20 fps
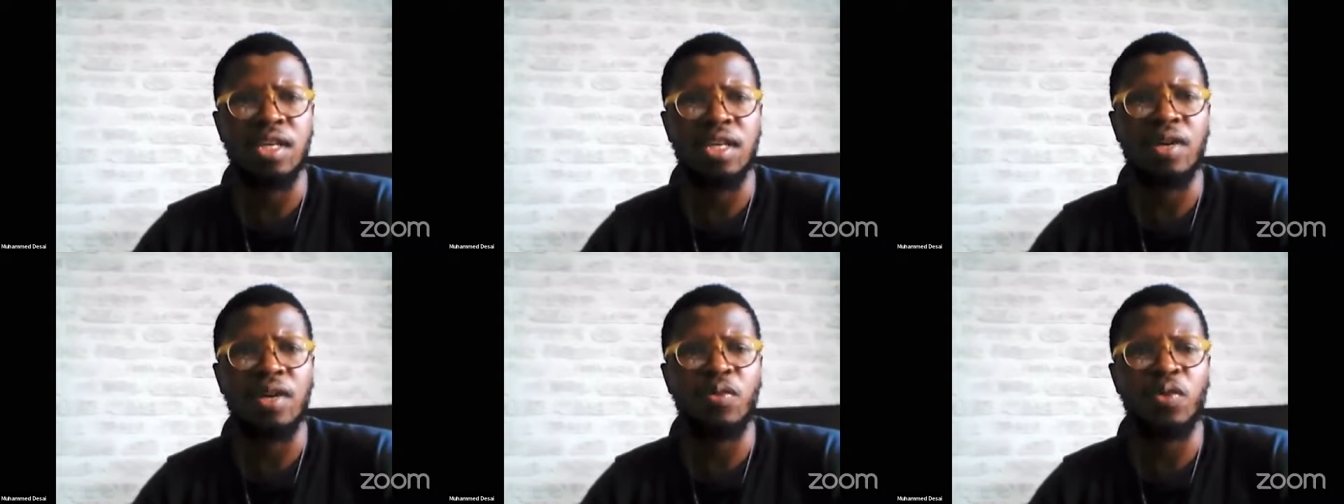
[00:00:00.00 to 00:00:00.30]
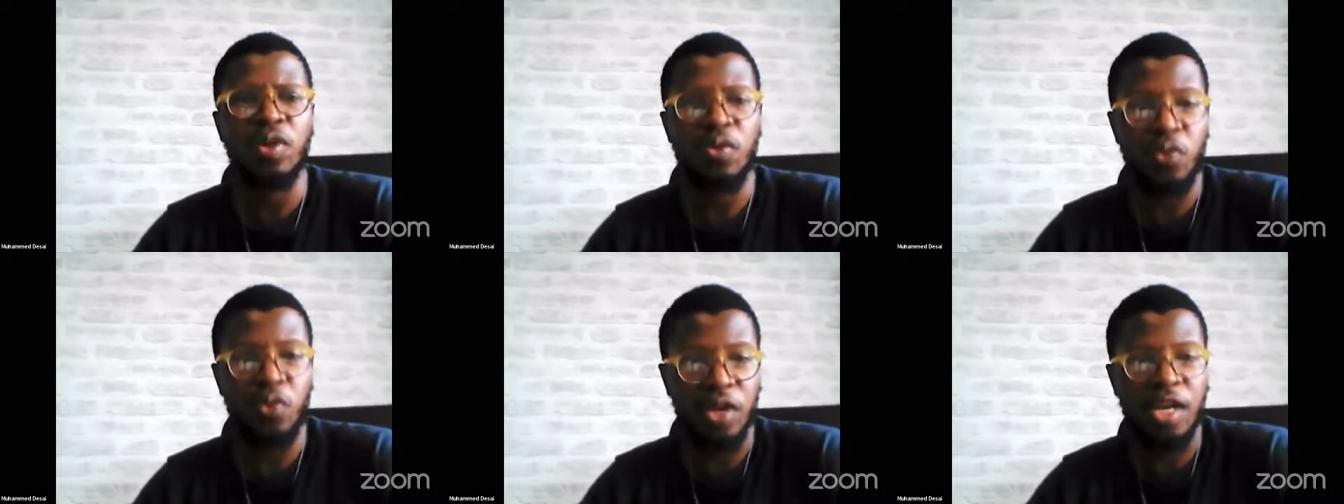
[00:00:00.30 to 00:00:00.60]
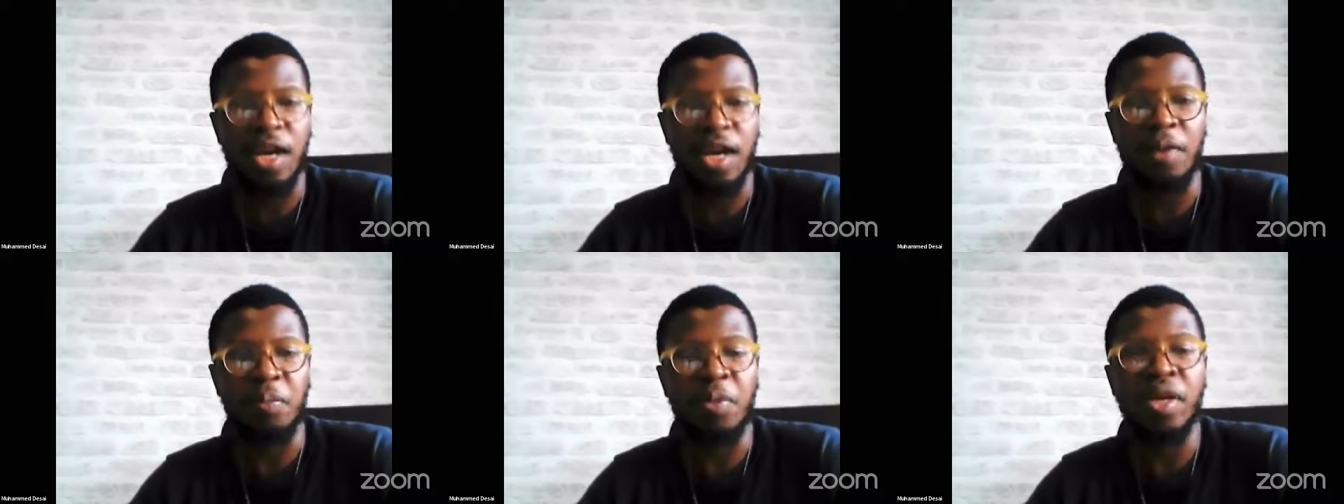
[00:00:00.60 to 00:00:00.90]
Uh, we, we
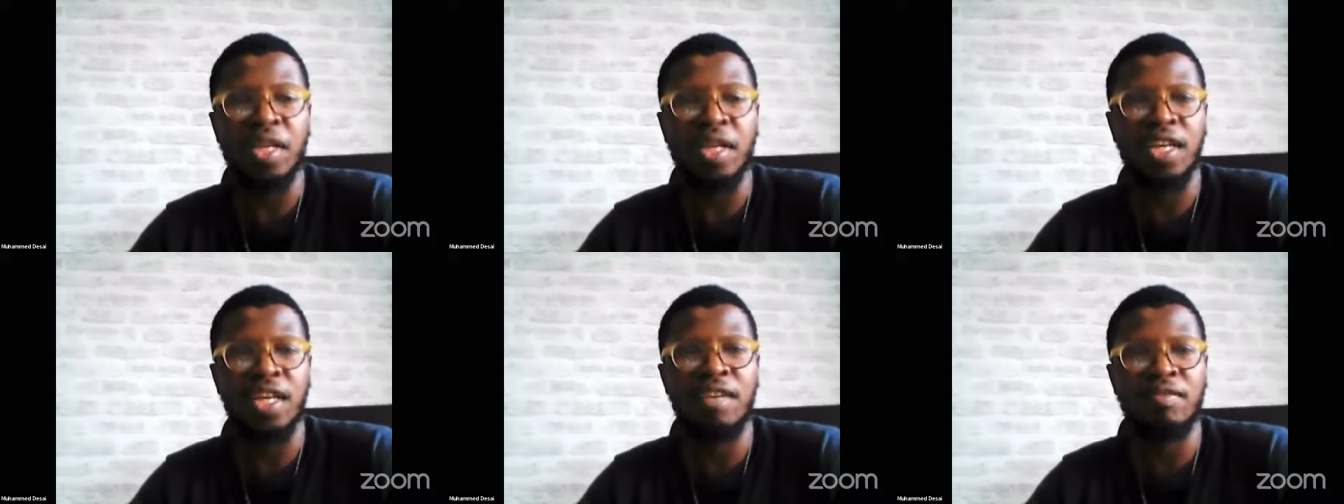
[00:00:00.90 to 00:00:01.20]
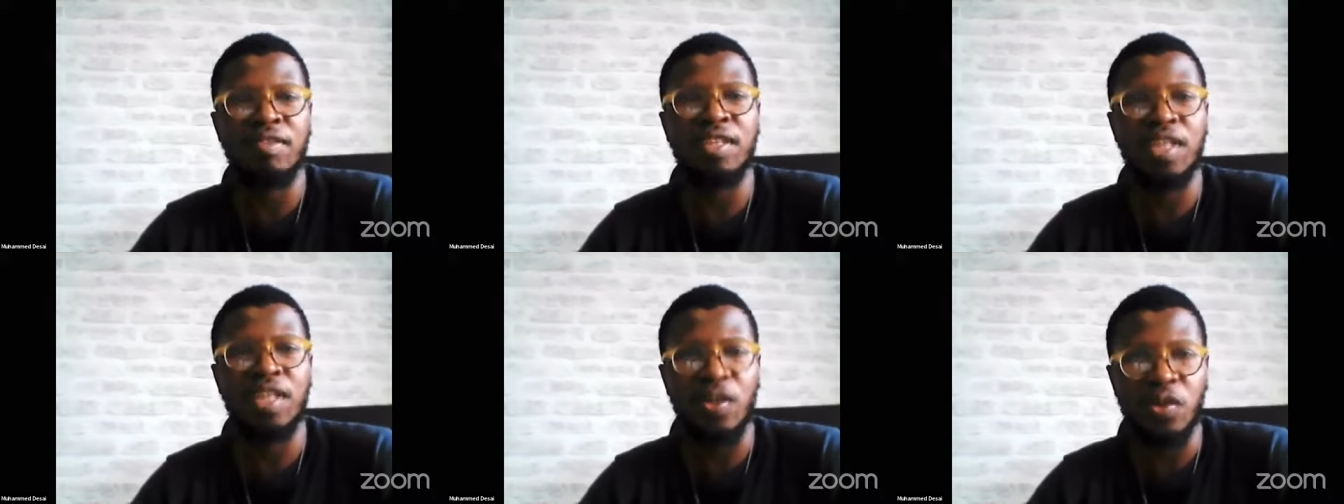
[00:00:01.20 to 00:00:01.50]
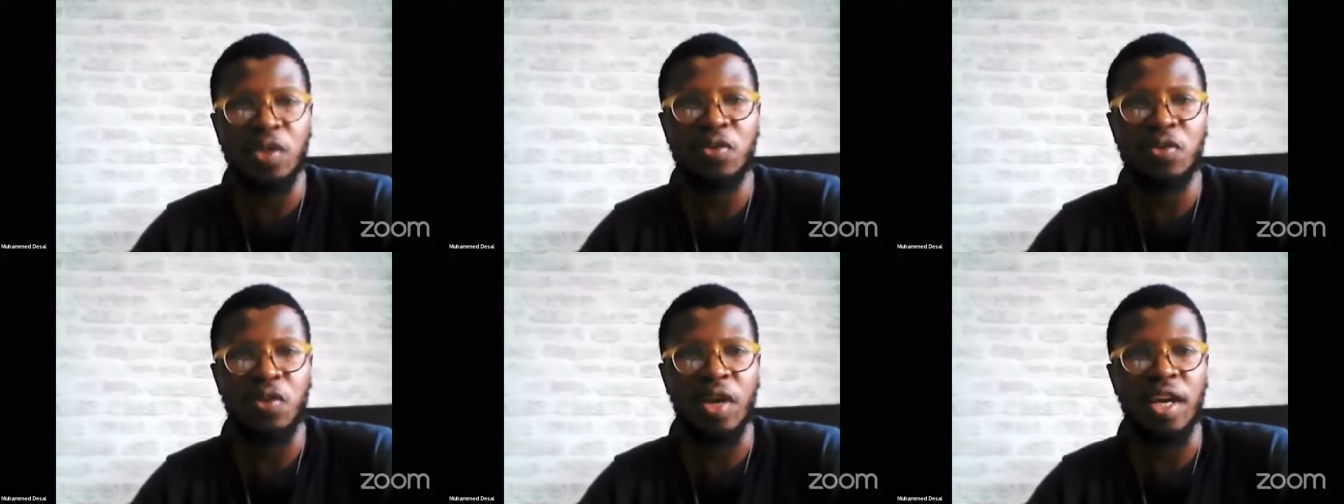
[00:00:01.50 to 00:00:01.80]
campaign every day,
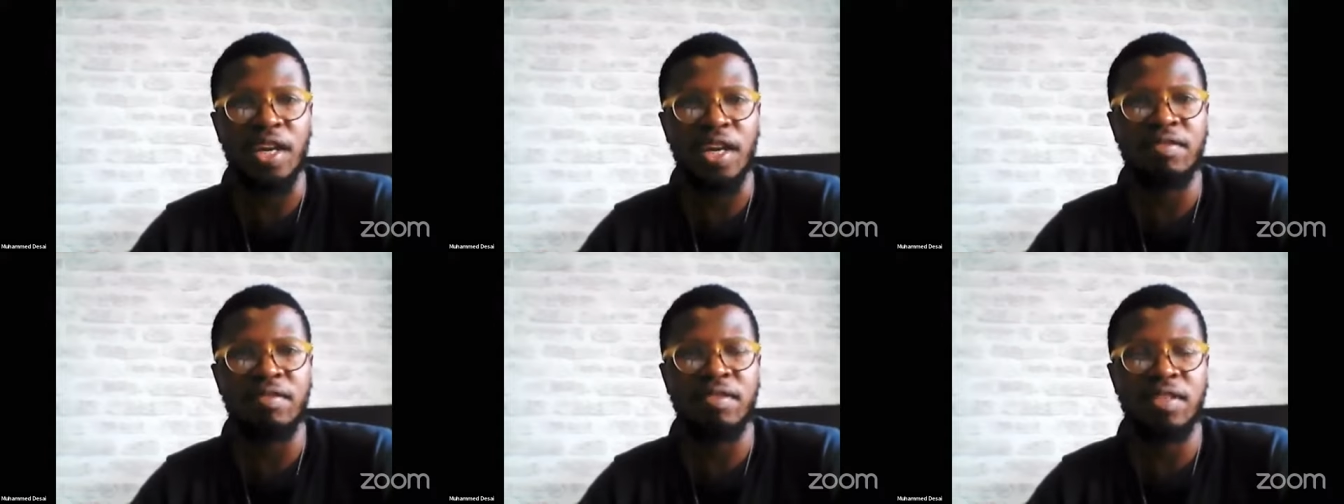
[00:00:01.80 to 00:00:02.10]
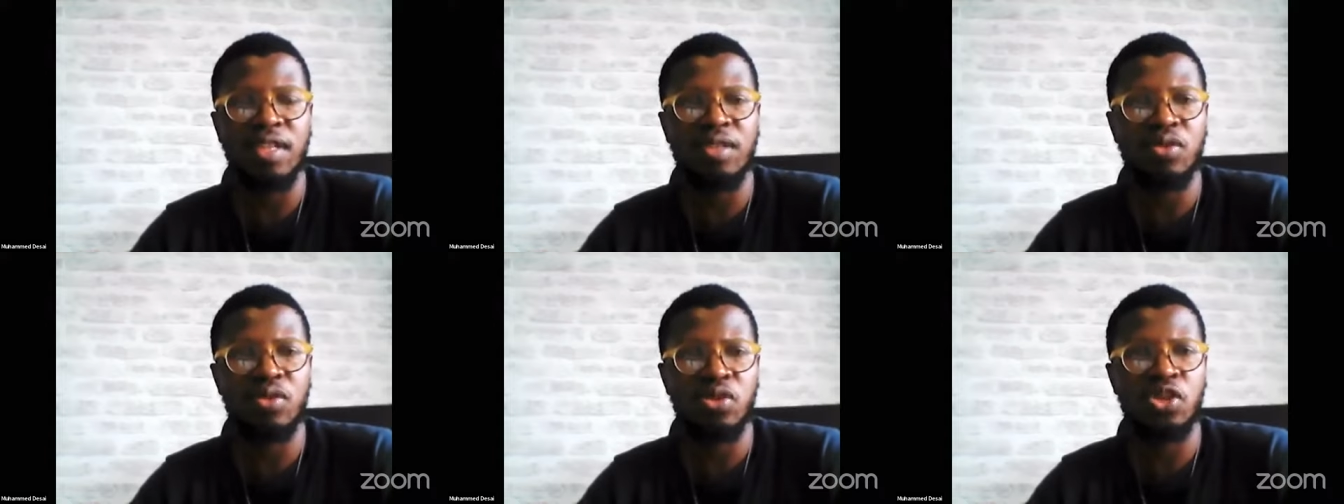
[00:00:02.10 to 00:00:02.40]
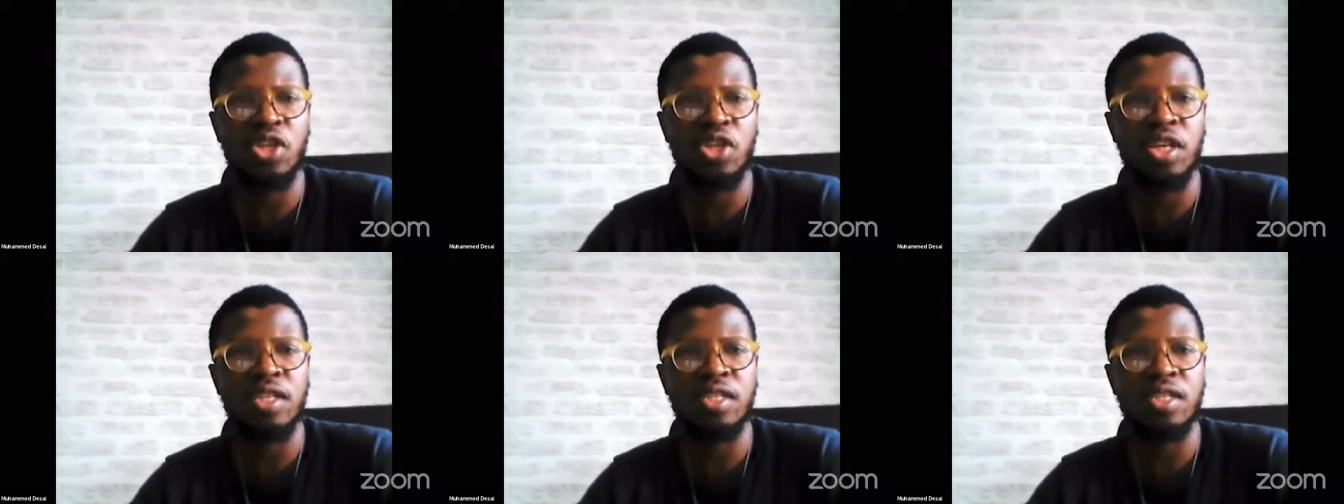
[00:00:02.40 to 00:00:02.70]
we try every yeah. day to
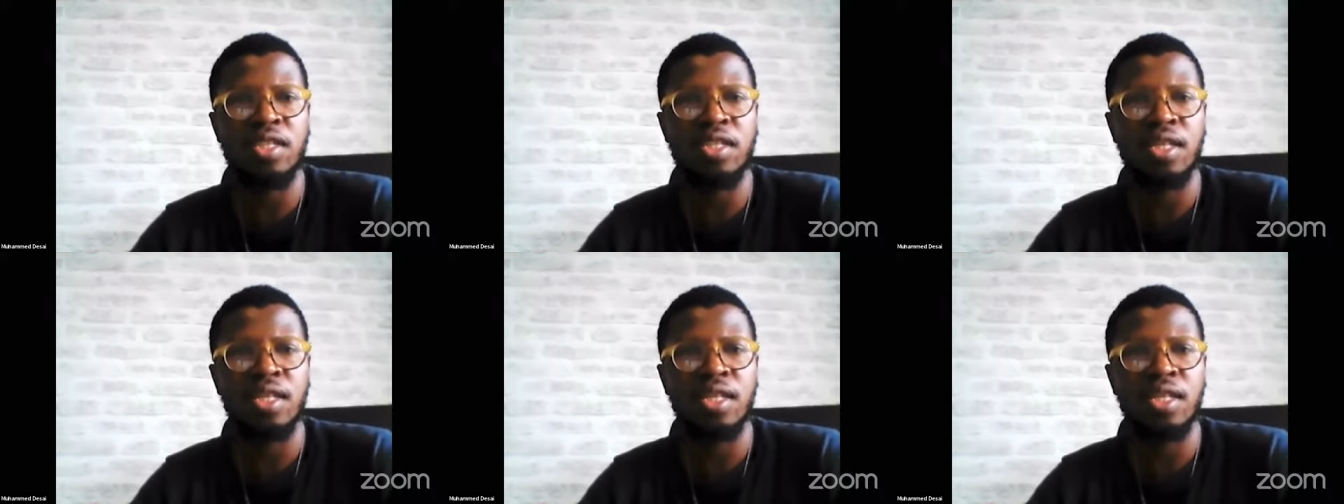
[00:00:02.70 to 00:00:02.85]
change